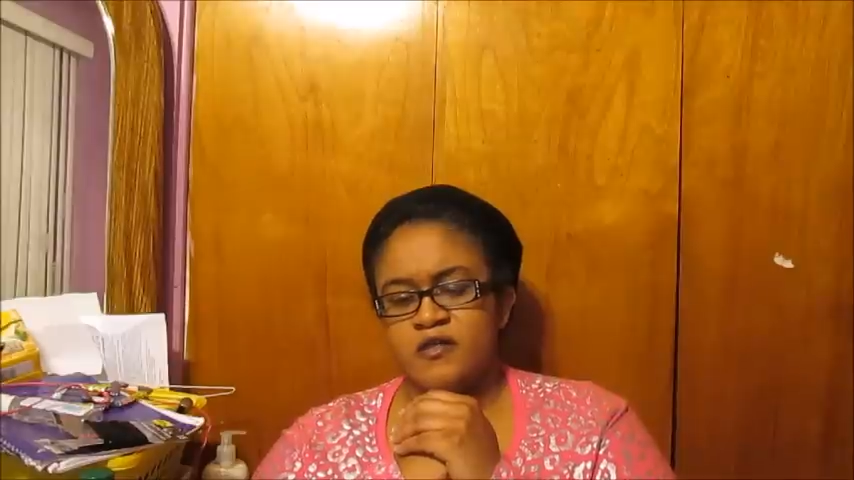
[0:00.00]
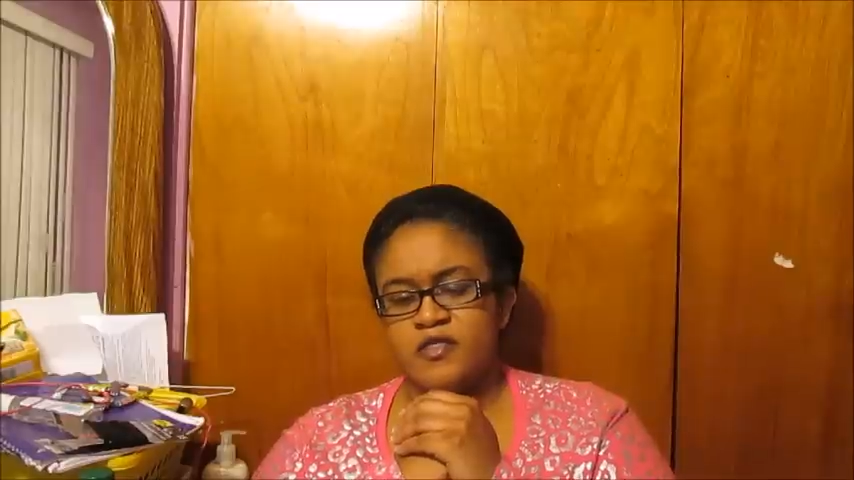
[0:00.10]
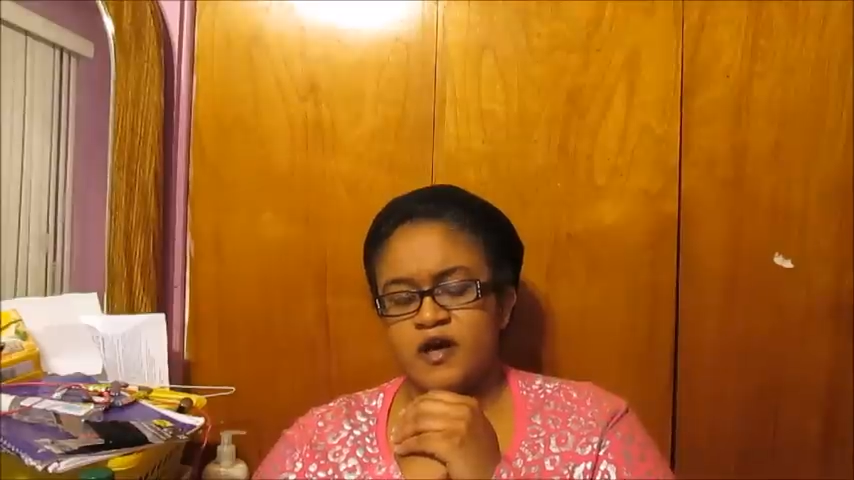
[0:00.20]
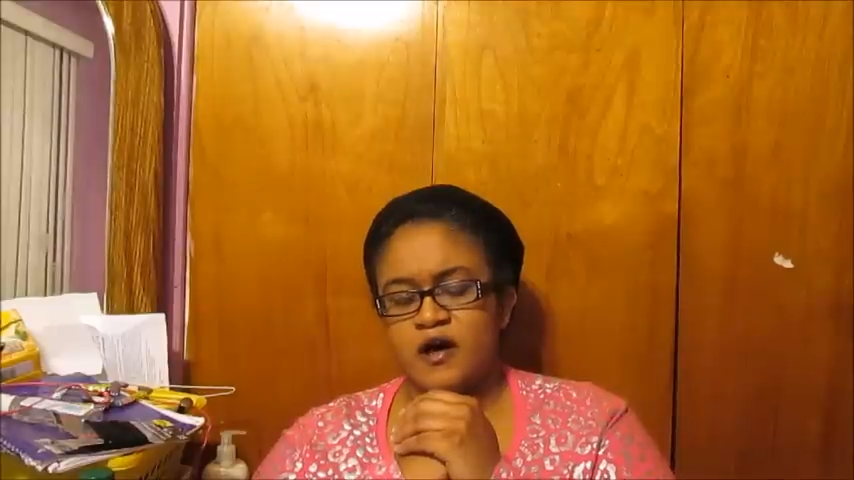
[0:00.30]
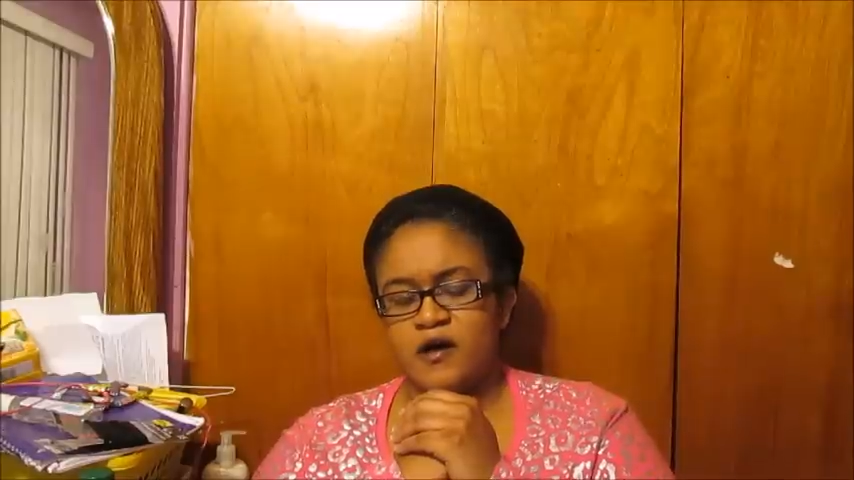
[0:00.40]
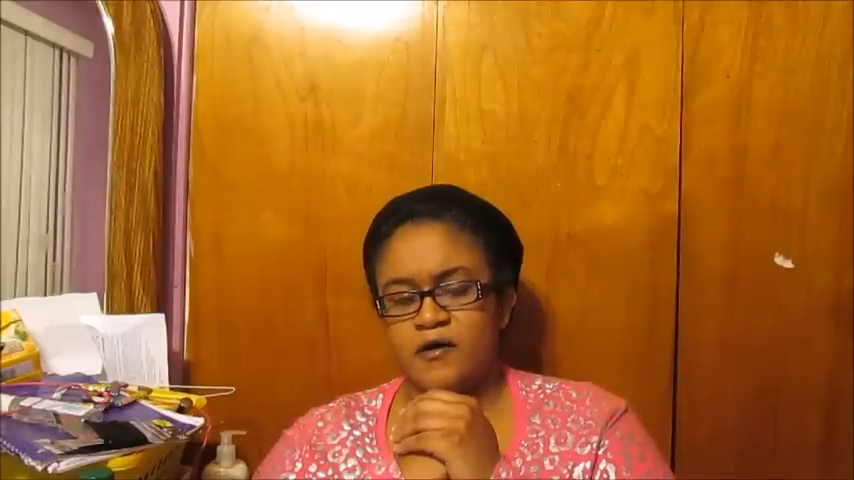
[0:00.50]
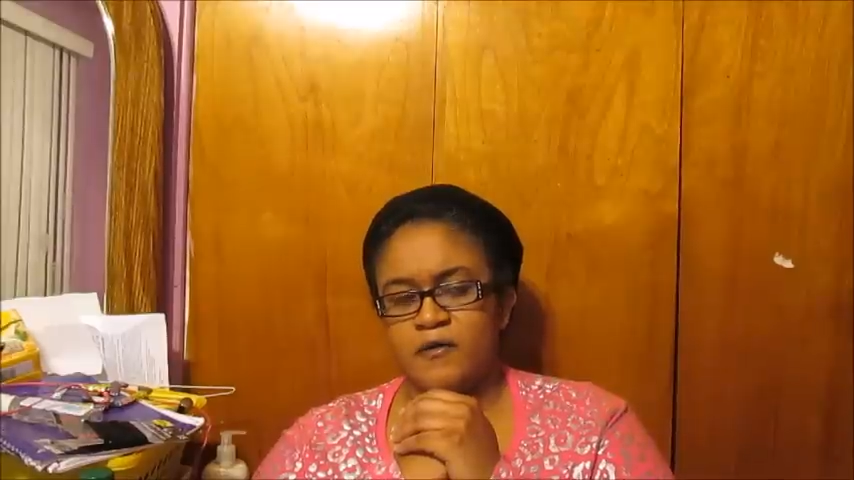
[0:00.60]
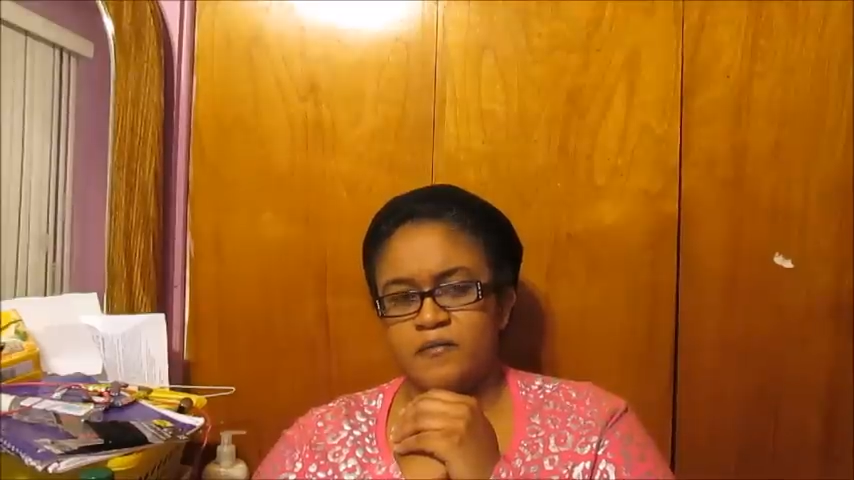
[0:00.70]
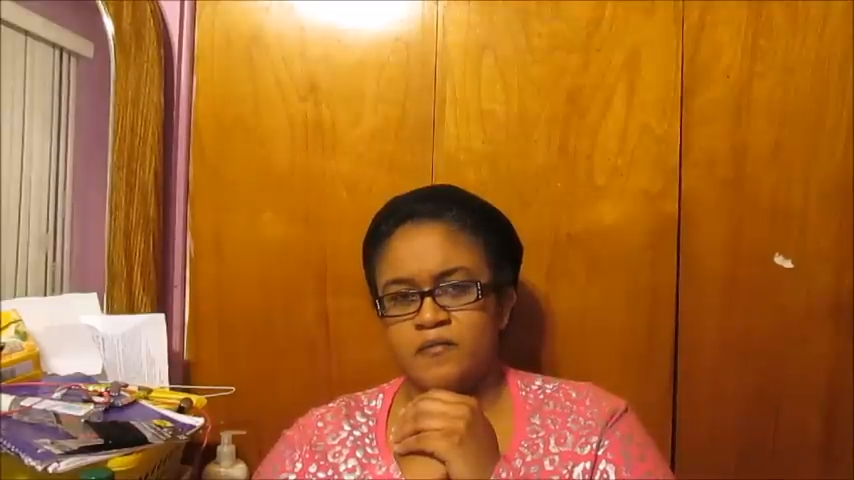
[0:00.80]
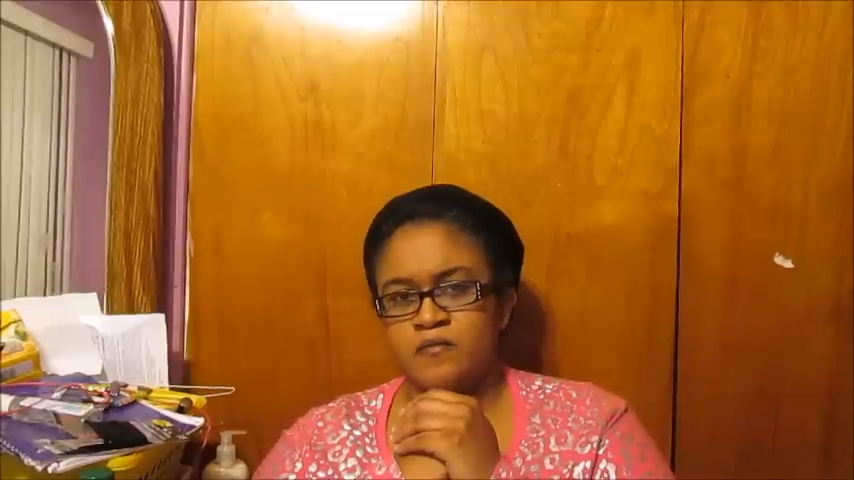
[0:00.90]

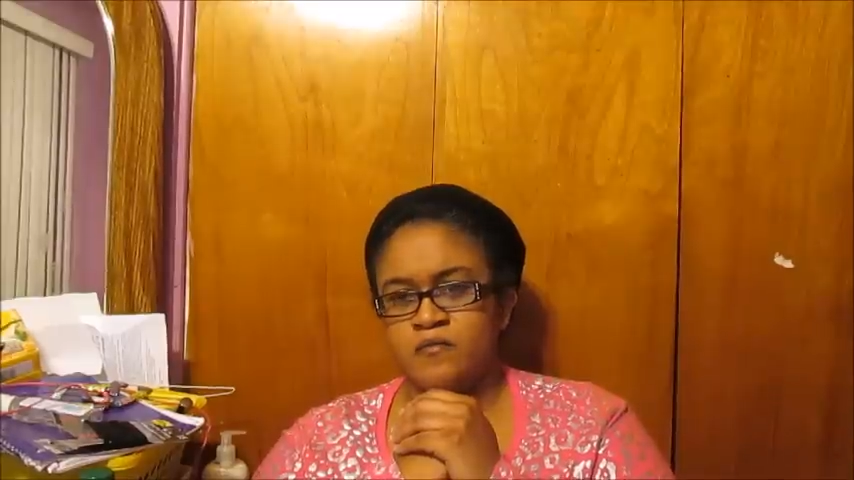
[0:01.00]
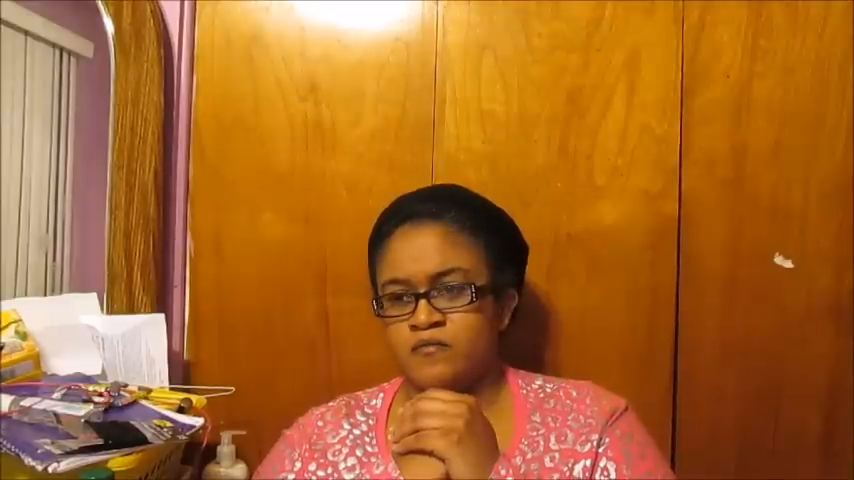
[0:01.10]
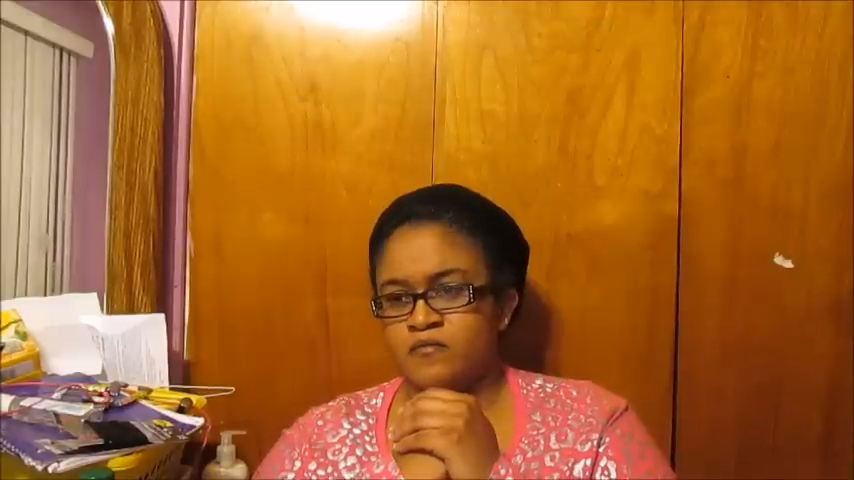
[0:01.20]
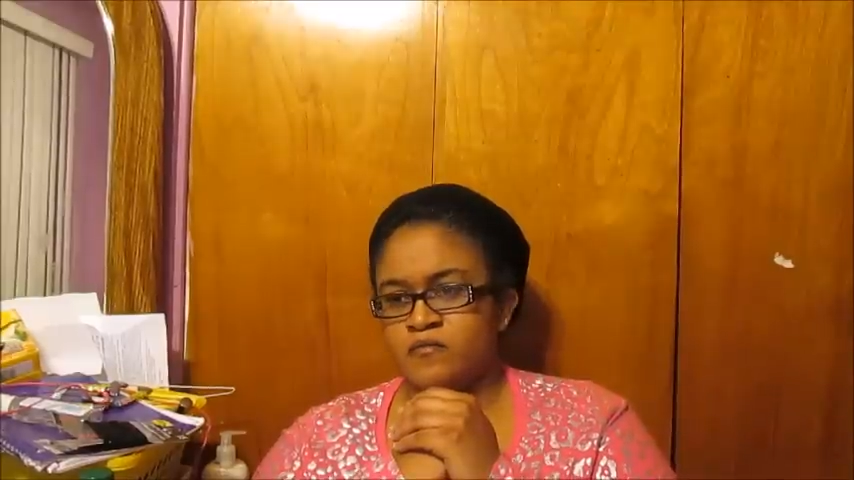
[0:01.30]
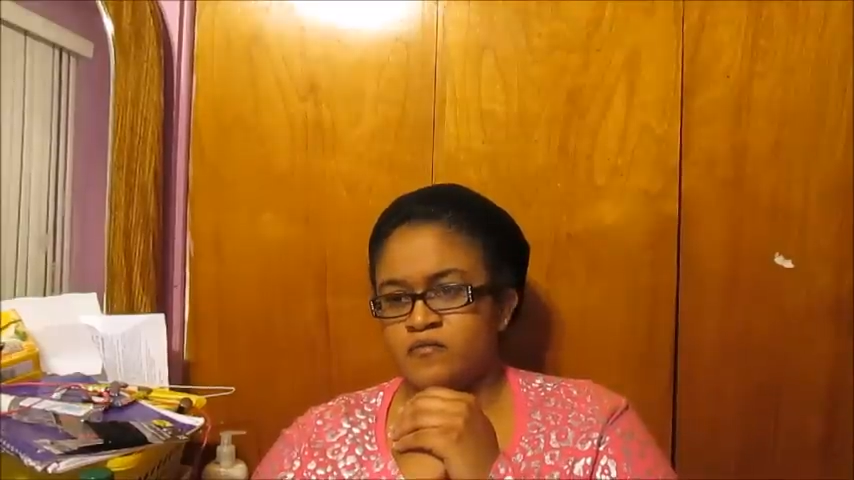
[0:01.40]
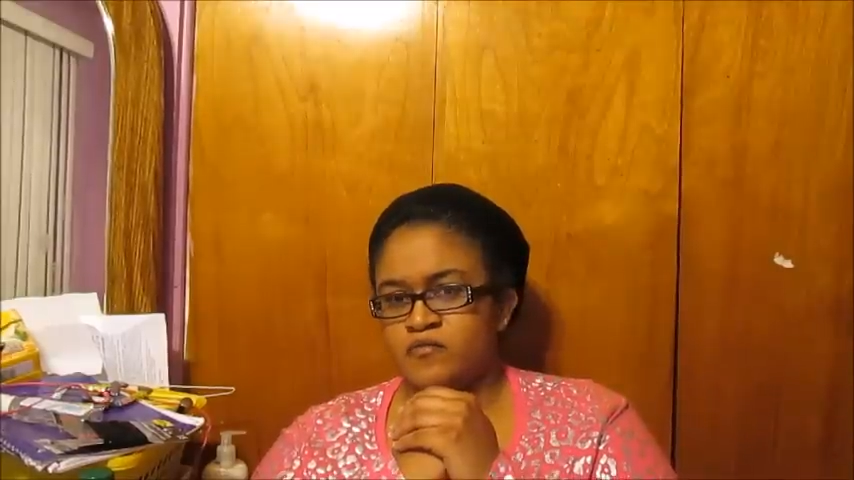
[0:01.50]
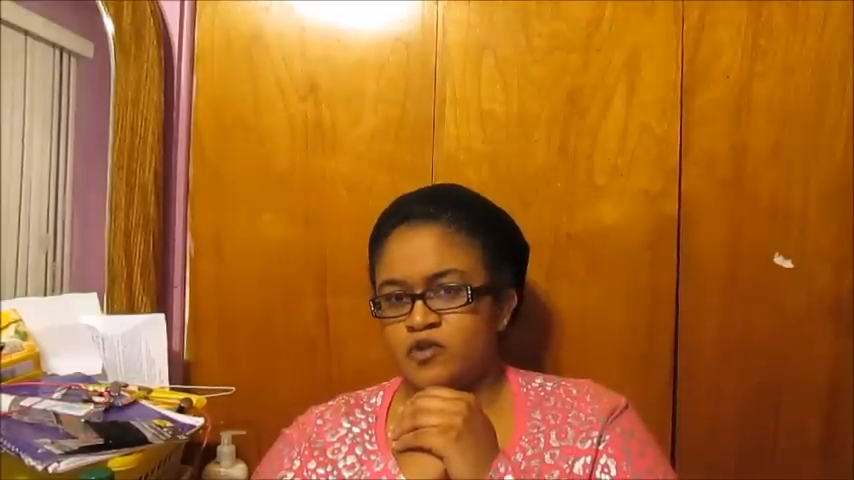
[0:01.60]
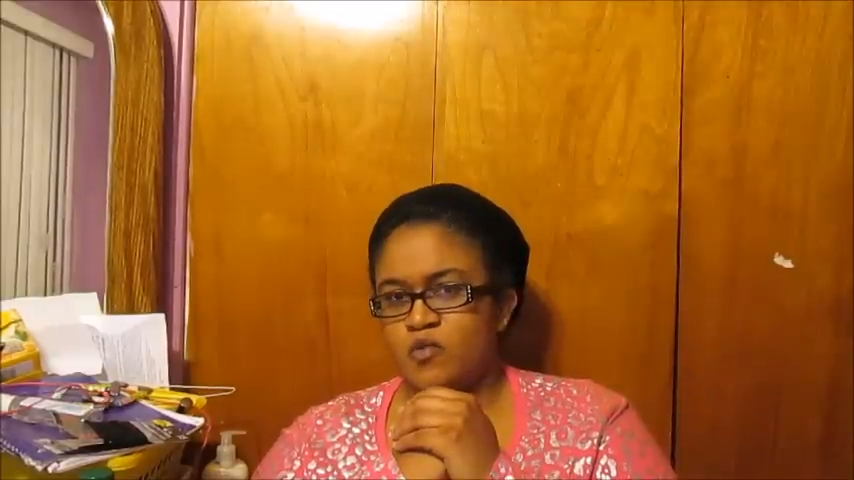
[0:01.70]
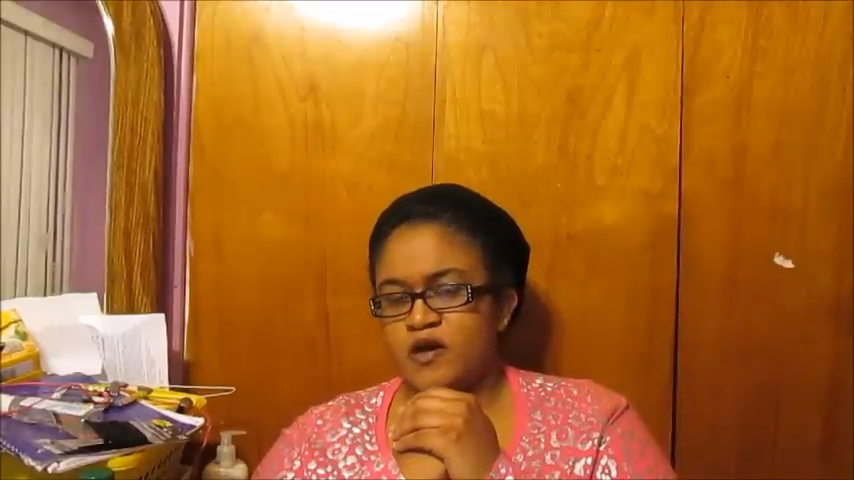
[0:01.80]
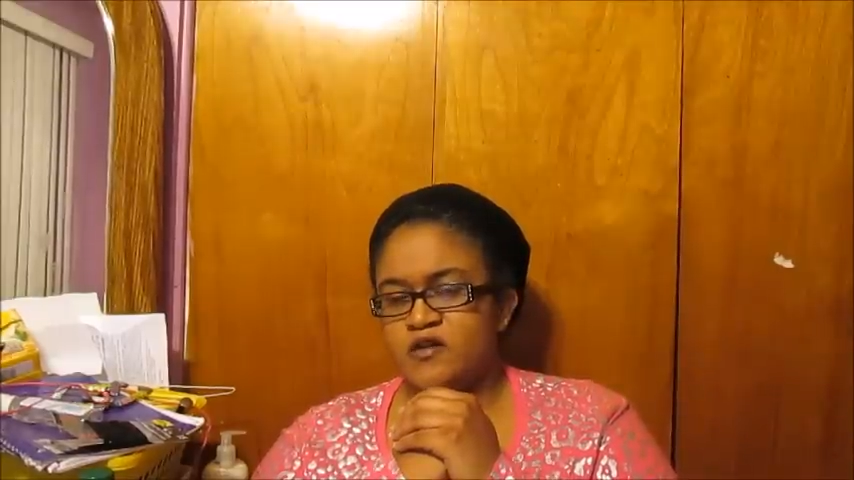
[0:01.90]

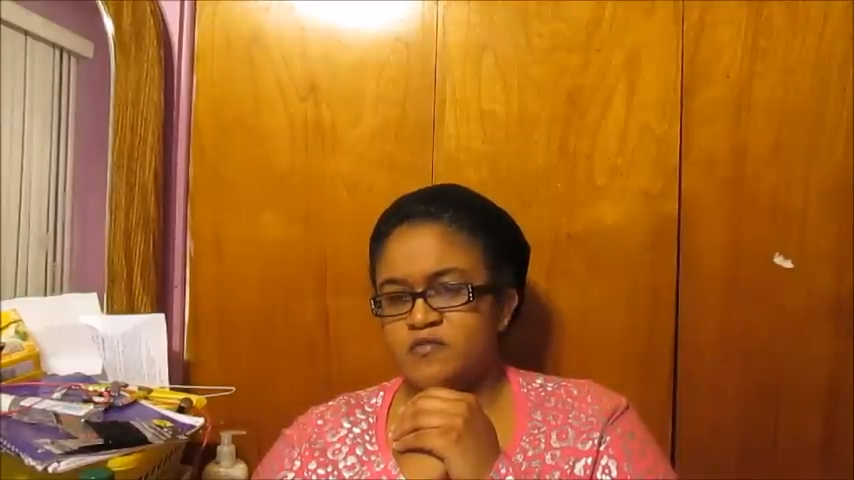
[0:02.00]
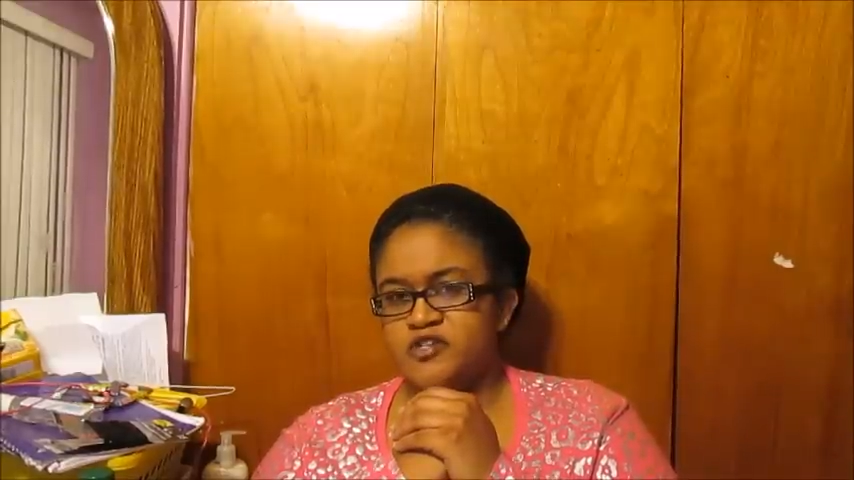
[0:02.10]
the wedding